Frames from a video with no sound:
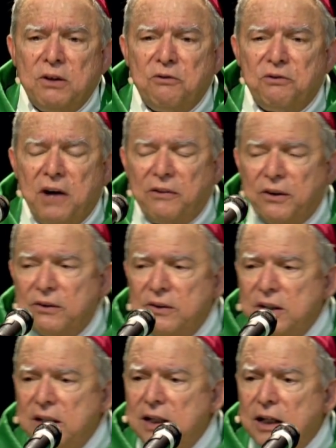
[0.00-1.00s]
Father
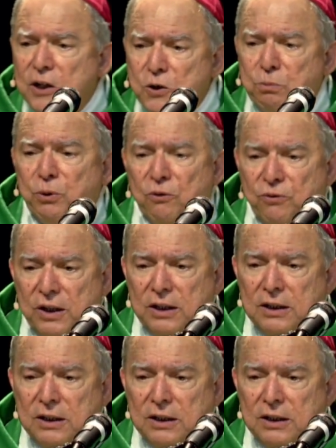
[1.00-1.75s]
is perfect?